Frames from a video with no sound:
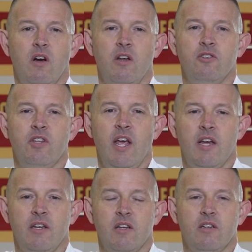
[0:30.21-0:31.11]

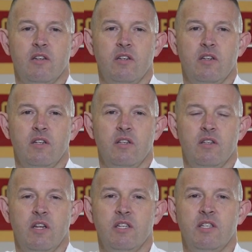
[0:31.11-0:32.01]
understand
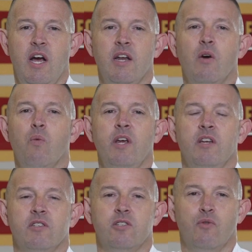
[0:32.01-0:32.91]
that it's not a
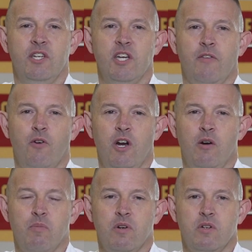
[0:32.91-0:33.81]
weakness to reach out for help.